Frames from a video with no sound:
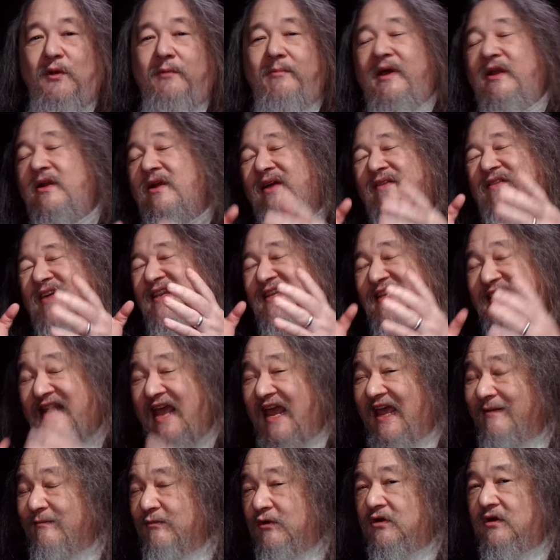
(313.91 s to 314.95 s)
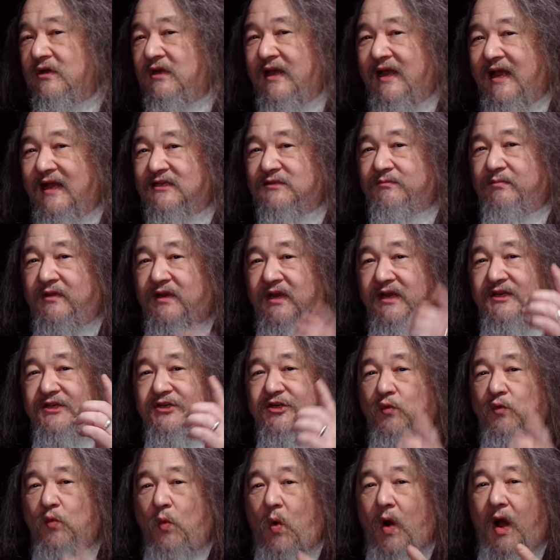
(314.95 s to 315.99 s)
we better have a damn good
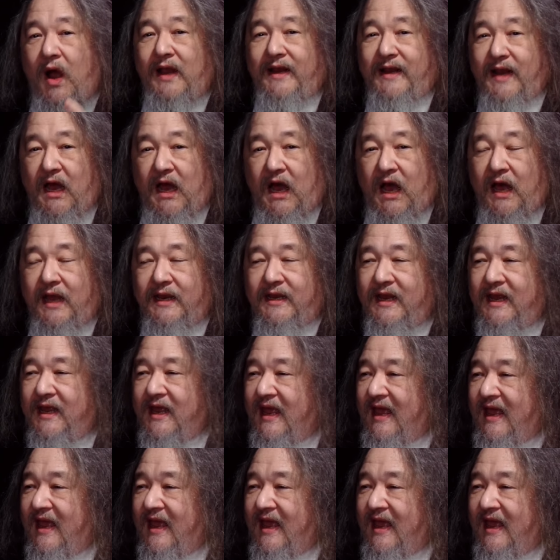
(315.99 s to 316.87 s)
explanation why not,